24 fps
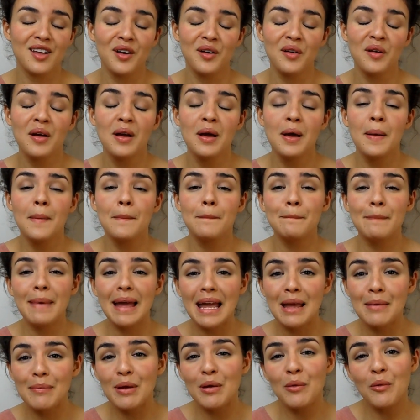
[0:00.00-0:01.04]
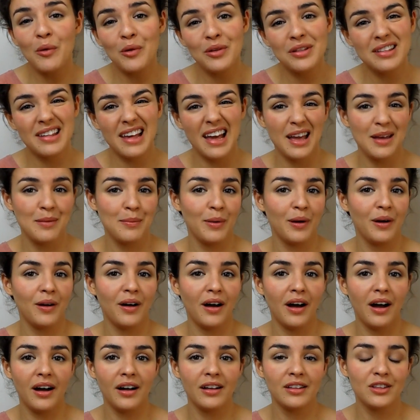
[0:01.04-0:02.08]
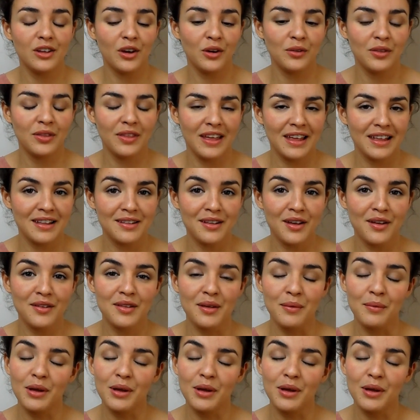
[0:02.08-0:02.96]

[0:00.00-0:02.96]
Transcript: So maybe one day, but I don't think so.